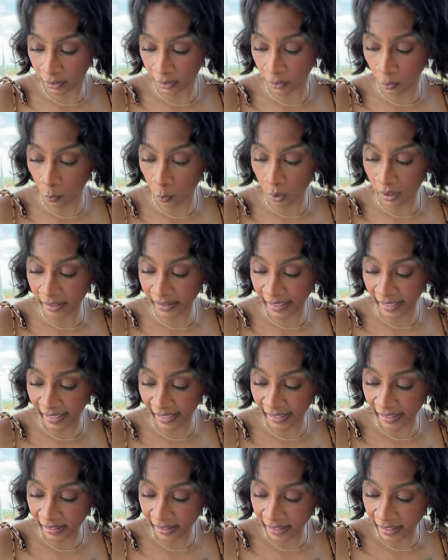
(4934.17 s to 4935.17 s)
the one
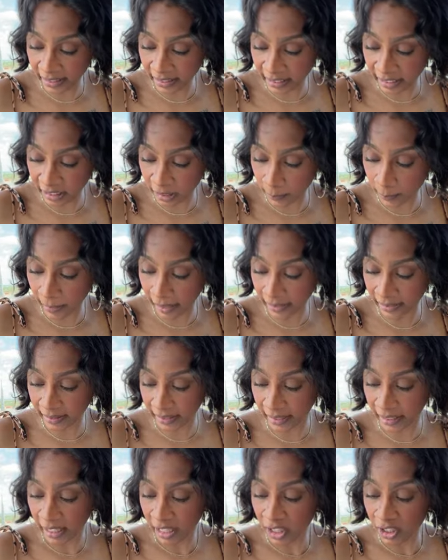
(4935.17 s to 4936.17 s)
that he least
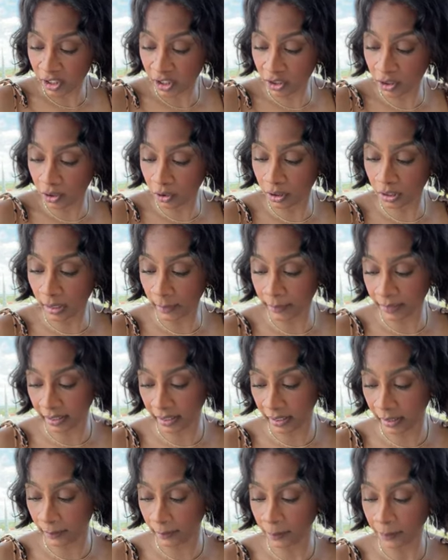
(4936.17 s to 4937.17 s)
expected stood up
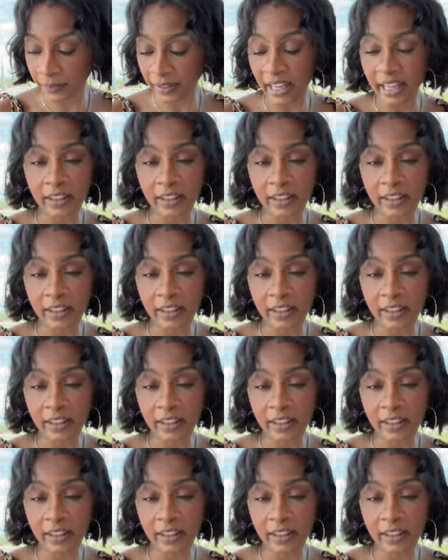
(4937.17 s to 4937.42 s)
to him.